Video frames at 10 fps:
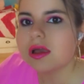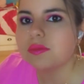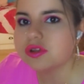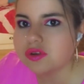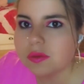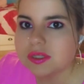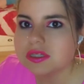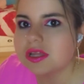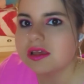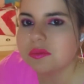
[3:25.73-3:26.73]
a pajama
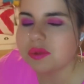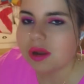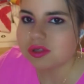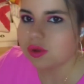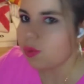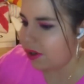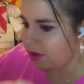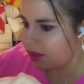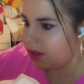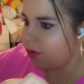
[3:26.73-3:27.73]
set, but I'm still
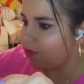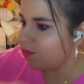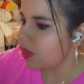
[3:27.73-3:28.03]
wearing it out.